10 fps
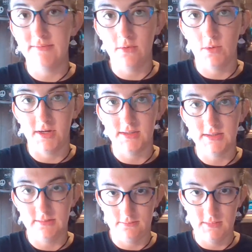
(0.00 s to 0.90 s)

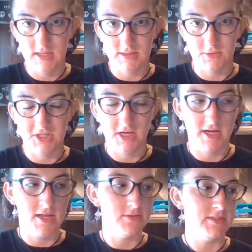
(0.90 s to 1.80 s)
works is what you're going to
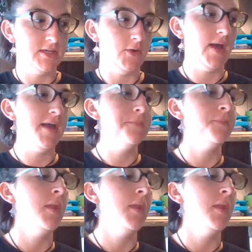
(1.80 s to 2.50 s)
use, okay?